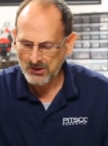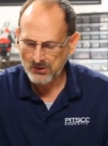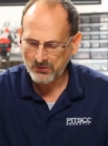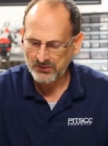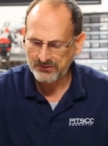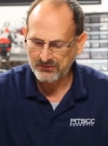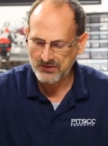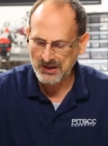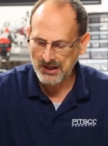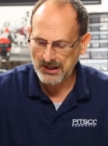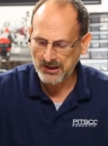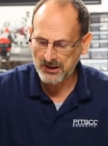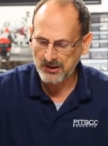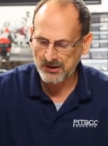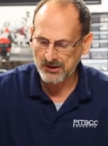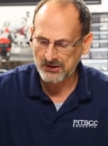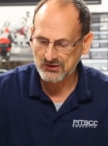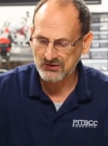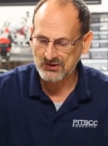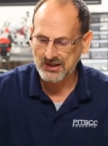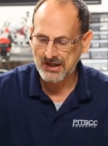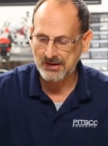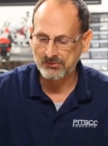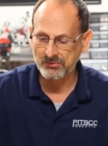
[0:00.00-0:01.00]
We've got our
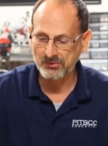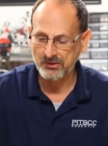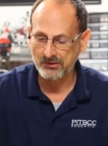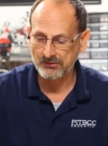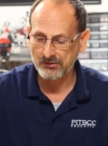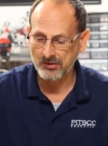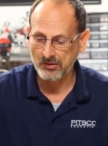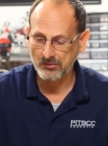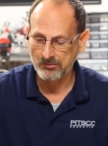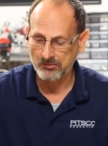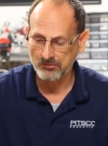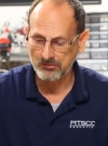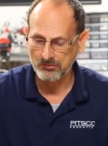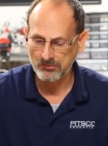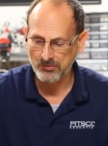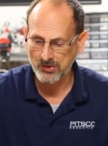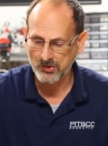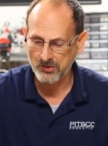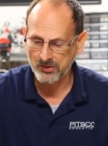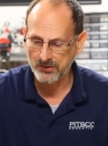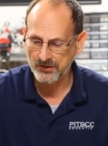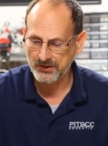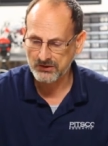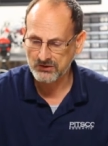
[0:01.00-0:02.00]
example of our
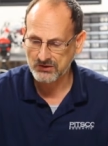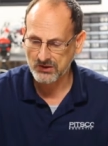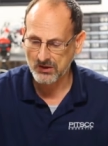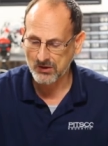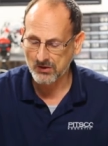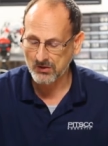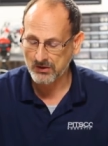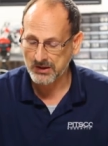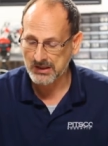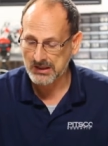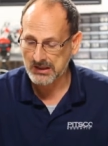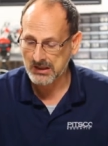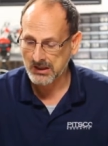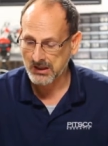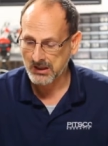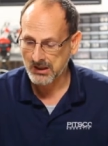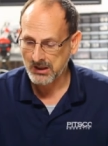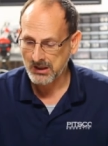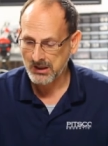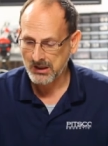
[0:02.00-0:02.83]
motor that's already